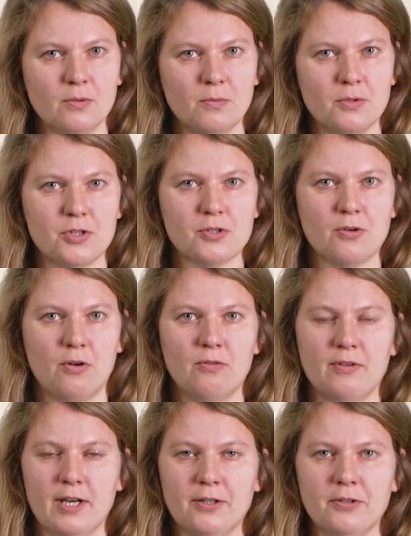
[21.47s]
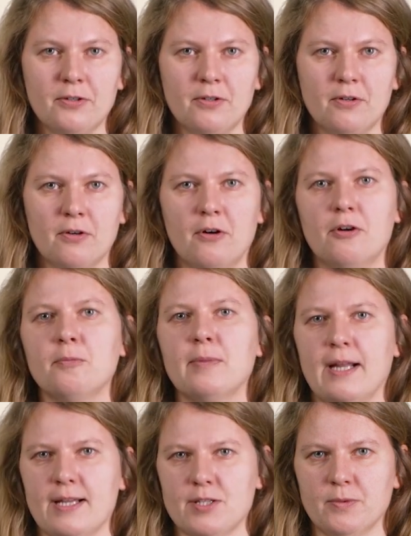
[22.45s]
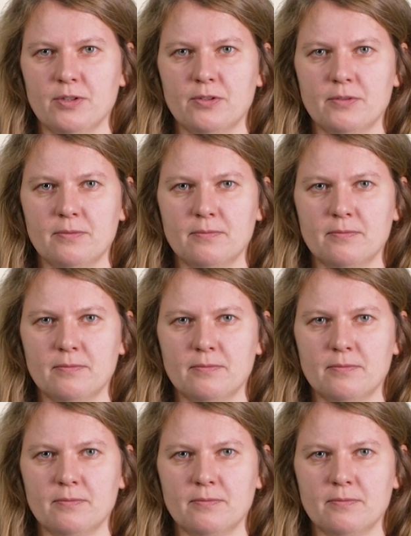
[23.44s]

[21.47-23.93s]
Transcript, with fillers: which is called vector or plasmid.